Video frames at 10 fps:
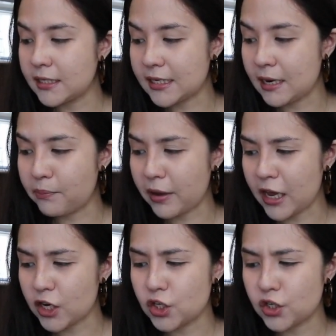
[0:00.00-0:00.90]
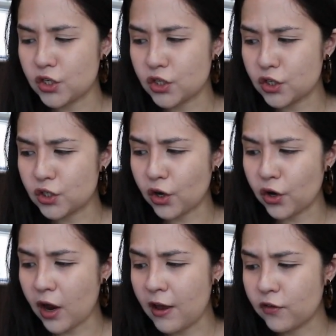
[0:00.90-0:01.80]
deep beige.
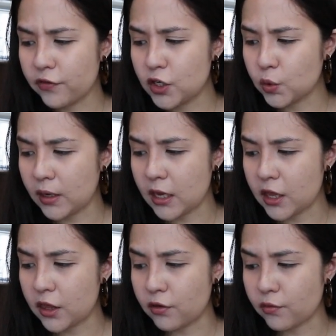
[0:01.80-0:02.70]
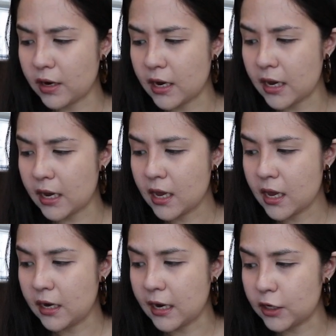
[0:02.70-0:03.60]
So I've got the 23
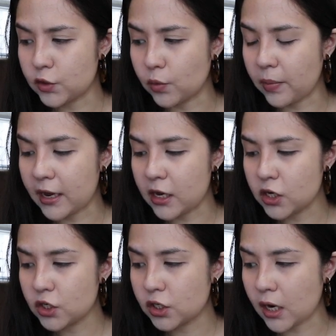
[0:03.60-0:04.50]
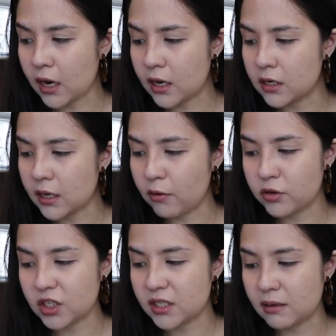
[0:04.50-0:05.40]
natural beige, and that
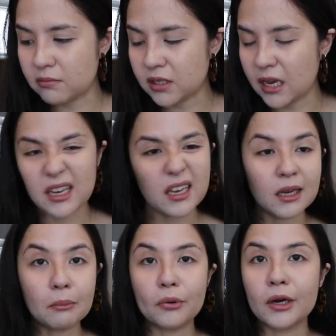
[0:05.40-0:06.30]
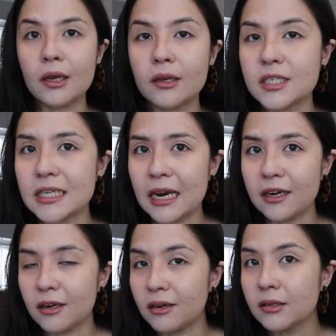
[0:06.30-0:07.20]
one just seems like a pretty
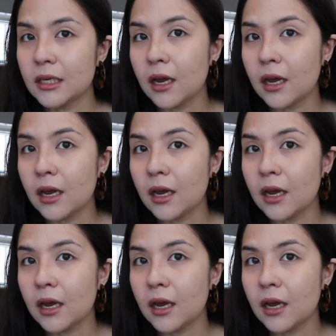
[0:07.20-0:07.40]
standard